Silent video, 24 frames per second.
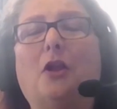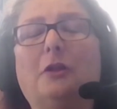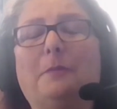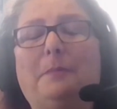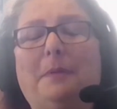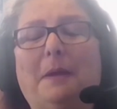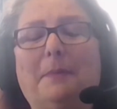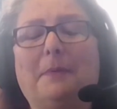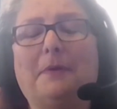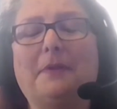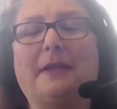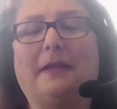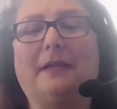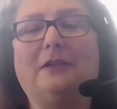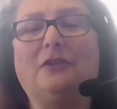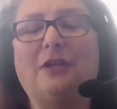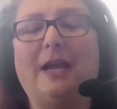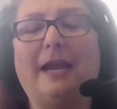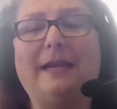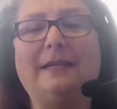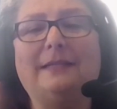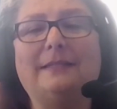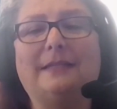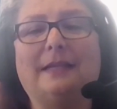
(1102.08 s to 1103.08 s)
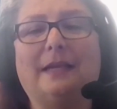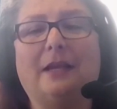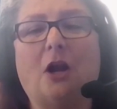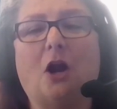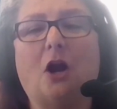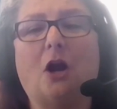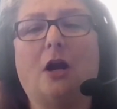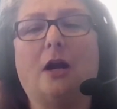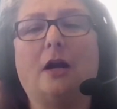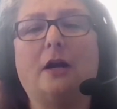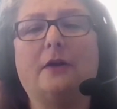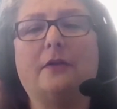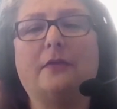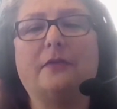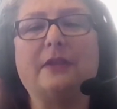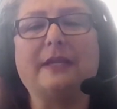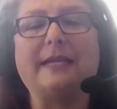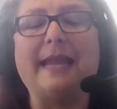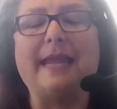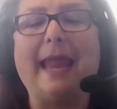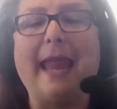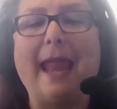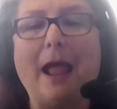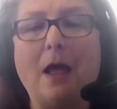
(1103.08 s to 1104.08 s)
only people that can chase it are the
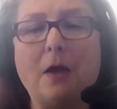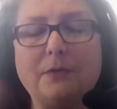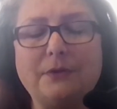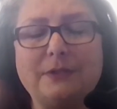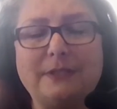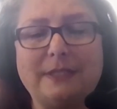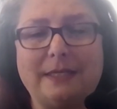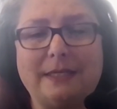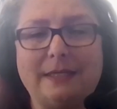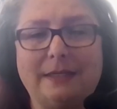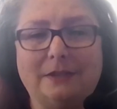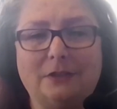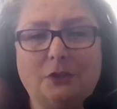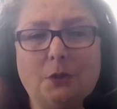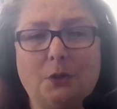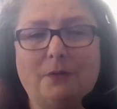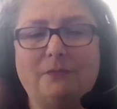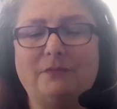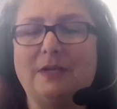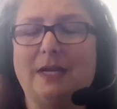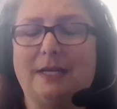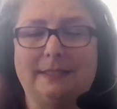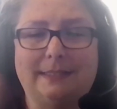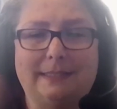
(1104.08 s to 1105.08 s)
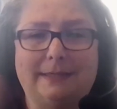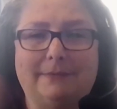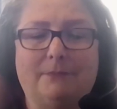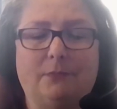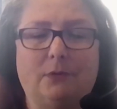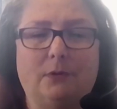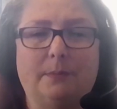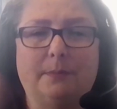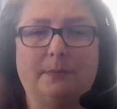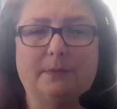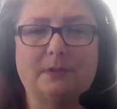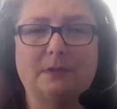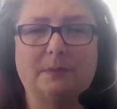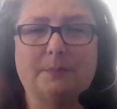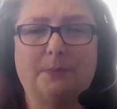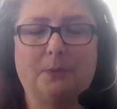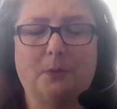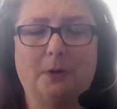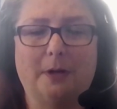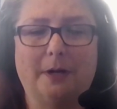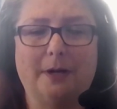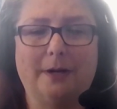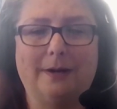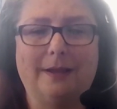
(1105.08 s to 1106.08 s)
counties who have done some form of
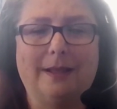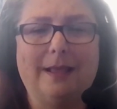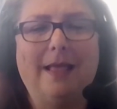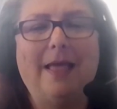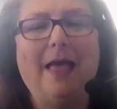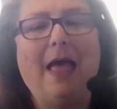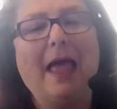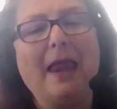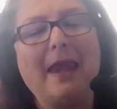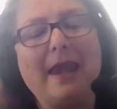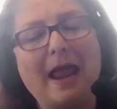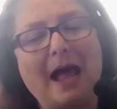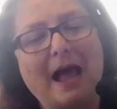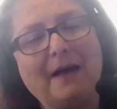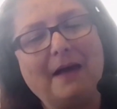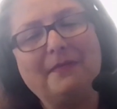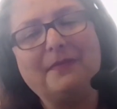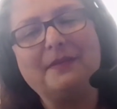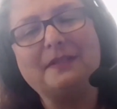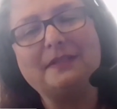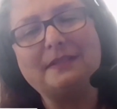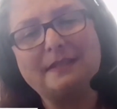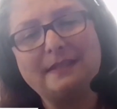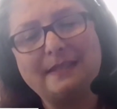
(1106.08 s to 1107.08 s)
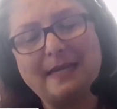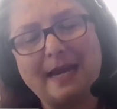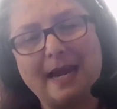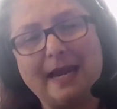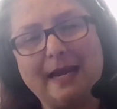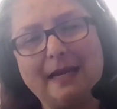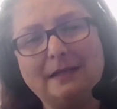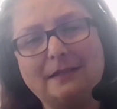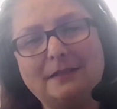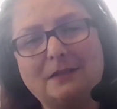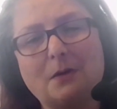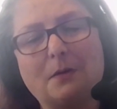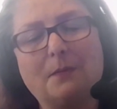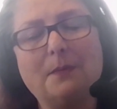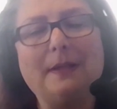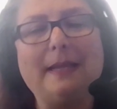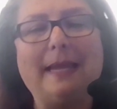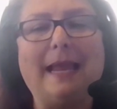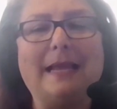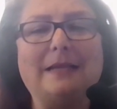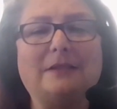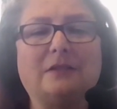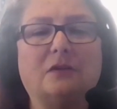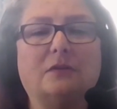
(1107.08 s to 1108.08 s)
support, not the state. So it
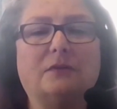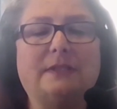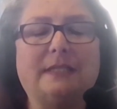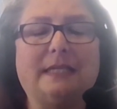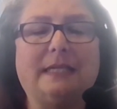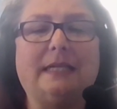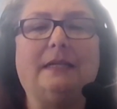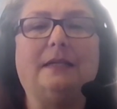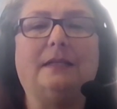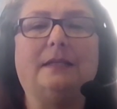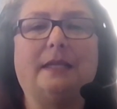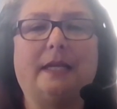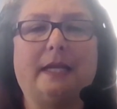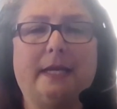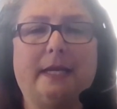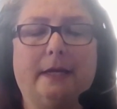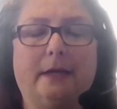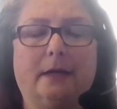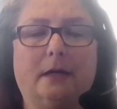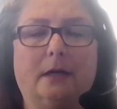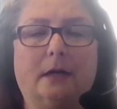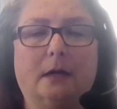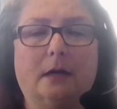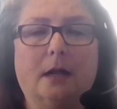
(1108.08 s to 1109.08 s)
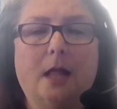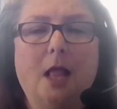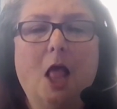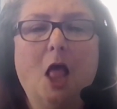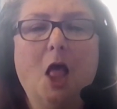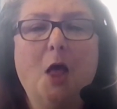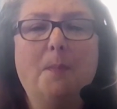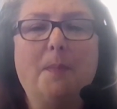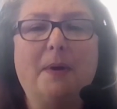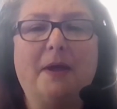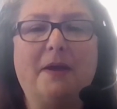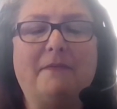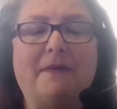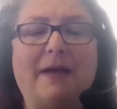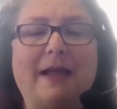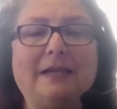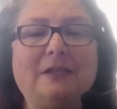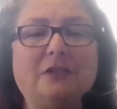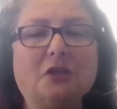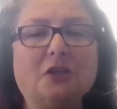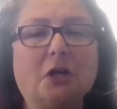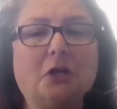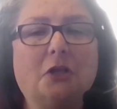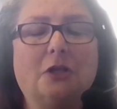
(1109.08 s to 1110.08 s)
really has no teeth here. But if I
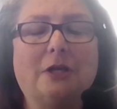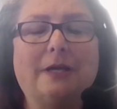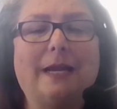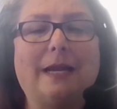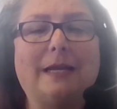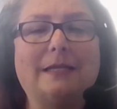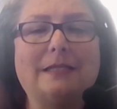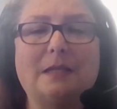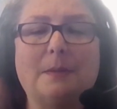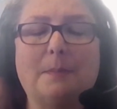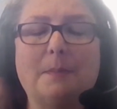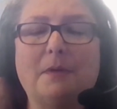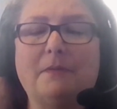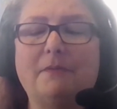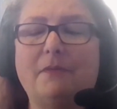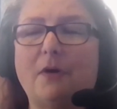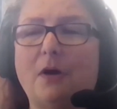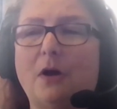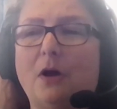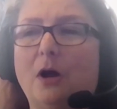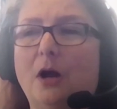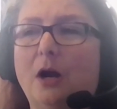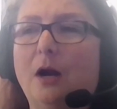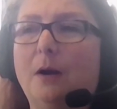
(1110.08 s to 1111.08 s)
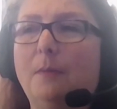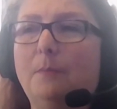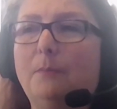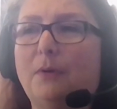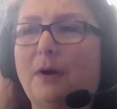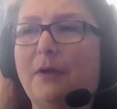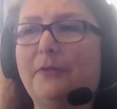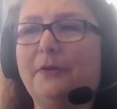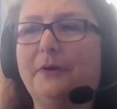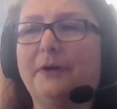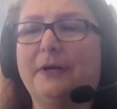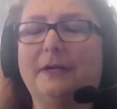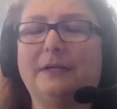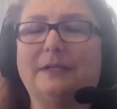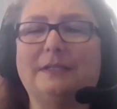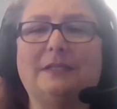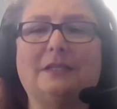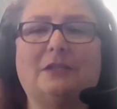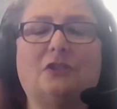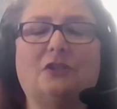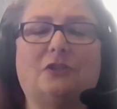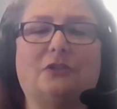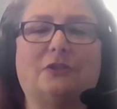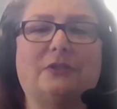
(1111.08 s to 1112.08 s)
start looking at some of our brother and
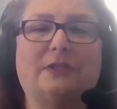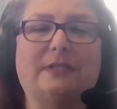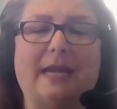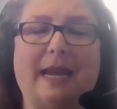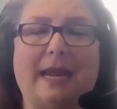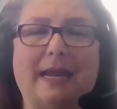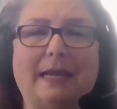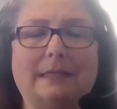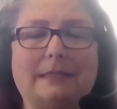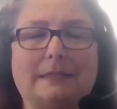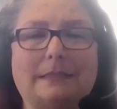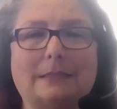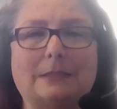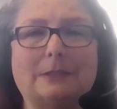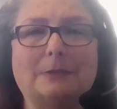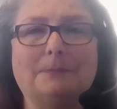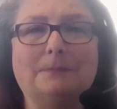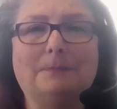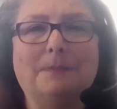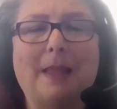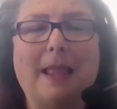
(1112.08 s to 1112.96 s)
sister states,